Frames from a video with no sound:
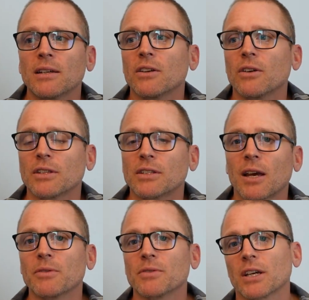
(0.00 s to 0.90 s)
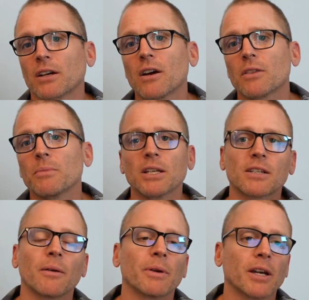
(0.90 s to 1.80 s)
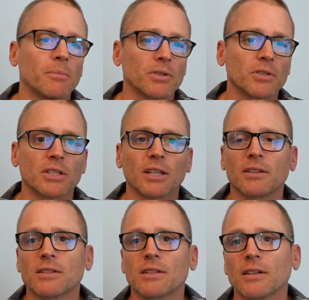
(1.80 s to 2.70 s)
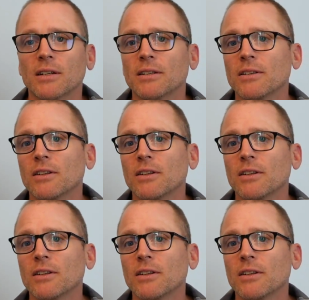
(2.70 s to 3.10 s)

You know, at the time I was like, oh, the meeting's coming up. I'll just get this done.